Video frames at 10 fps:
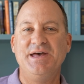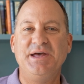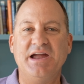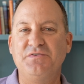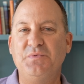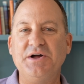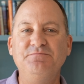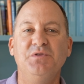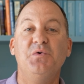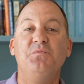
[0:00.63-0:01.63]
Hey everyone,
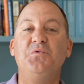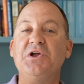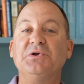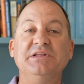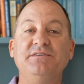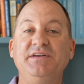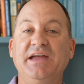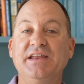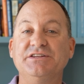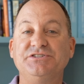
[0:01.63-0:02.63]
we are living
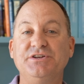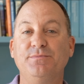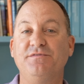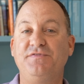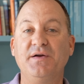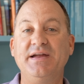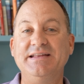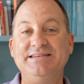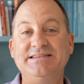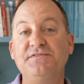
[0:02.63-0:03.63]
in some very
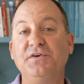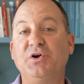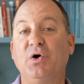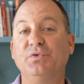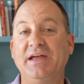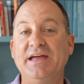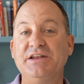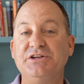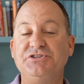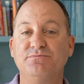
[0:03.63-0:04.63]
difficult
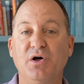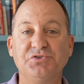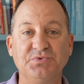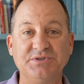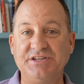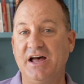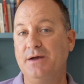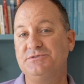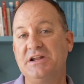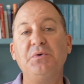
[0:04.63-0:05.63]
and tumultuous
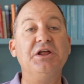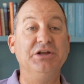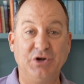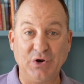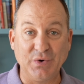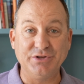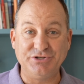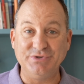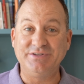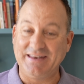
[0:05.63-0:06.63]
times, and I want to encourage
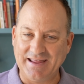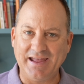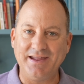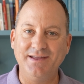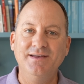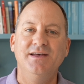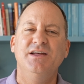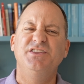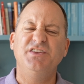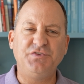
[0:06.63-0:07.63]
you today
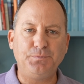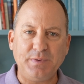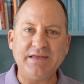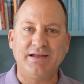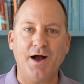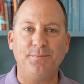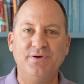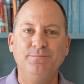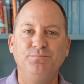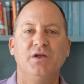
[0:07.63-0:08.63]
to speak up.
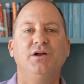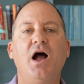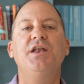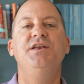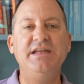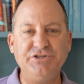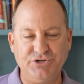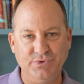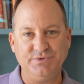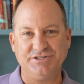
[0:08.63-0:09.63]
God needs
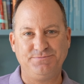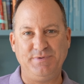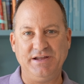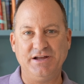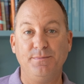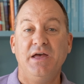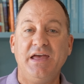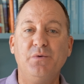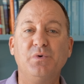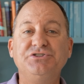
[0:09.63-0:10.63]
you to speak up.
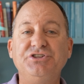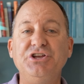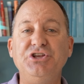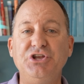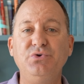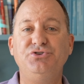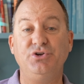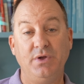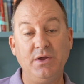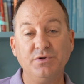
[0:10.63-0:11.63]
He wants to use
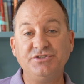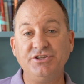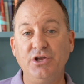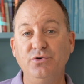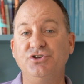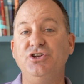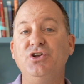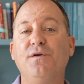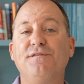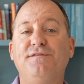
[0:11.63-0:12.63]
you. He wants to use
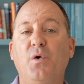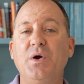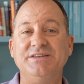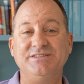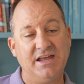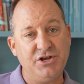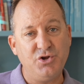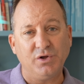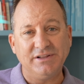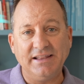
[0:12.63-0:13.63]
your voice and
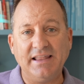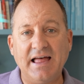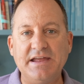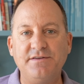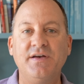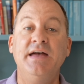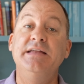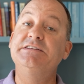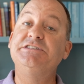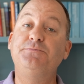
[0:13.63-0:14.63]
your life
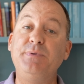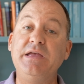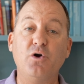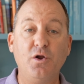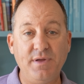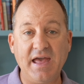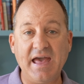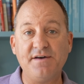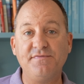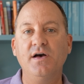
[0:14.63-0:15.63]
to speak on
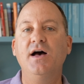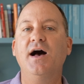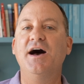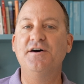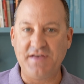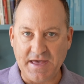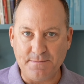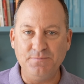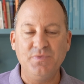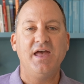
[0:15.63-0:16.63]
behalf of
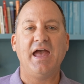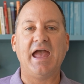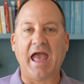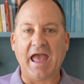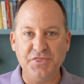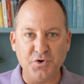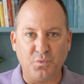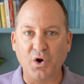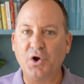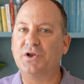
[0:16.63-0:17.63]
Him and the
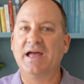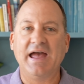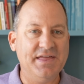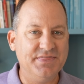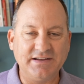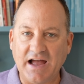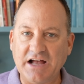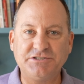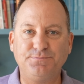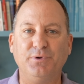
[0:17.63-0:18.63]
Word and the
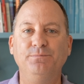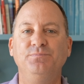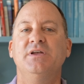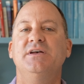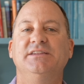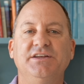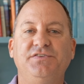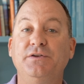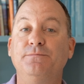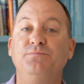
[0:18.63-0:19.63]
gospel.
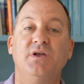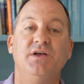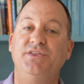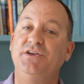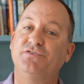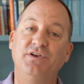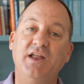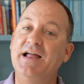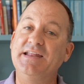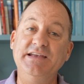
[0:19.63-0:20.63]
Listen, these are
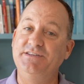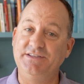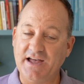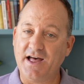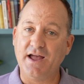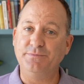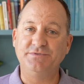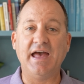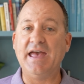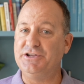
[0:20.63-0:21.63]
not easy times,
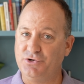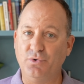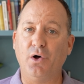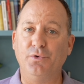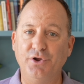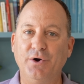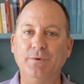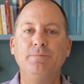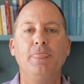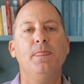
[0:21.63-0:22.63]
as you all
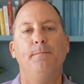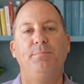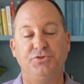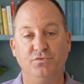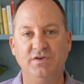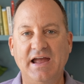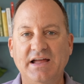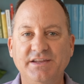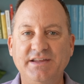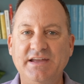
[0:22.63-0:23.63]
know, but the
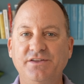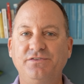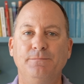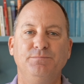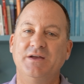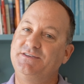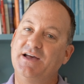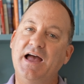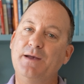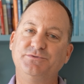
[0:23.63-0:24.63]
reality is,
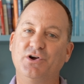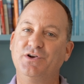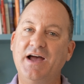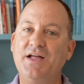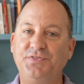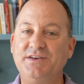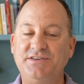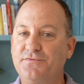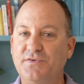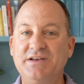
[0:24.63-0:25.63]
times are not that
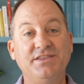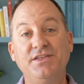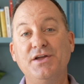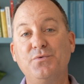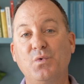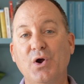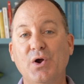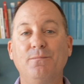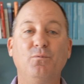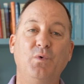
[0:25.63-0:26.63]
different than they
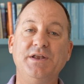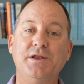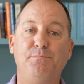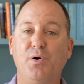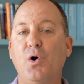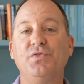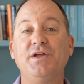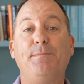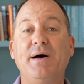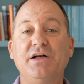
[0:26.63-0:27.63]
were when Paul the
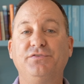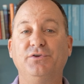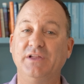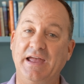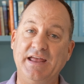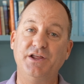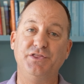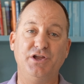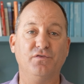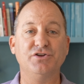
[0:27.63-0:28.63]
Apostle and
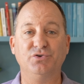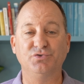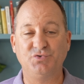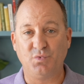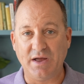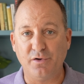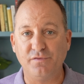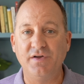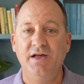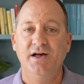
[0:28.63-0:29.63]
the original
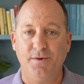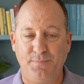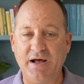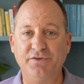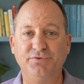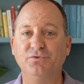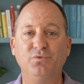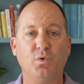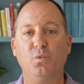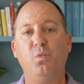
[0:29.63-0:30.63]
12 apostles
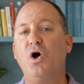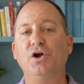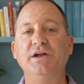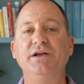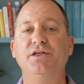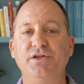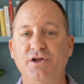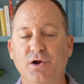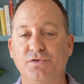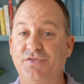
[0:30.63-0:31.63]
were walking the
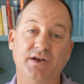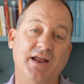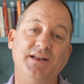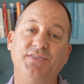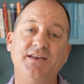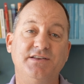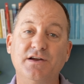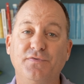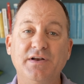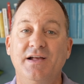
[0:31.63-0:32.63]
earth. They're not that
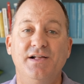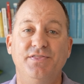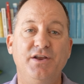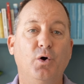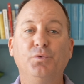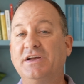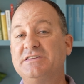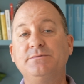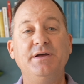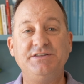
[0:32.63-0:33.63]
different than Old
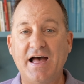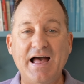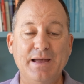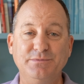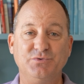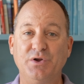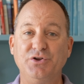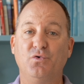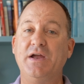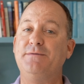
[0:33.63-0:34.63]
Testament times when
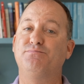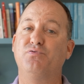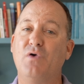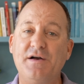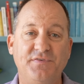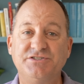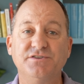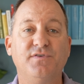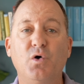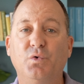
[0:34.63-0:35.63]
great prophets
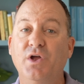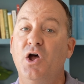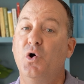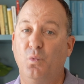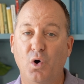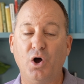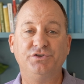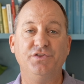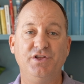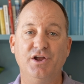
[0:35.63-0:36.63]
of old
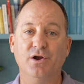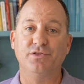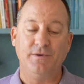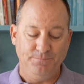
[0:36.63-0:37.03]
walked the earth.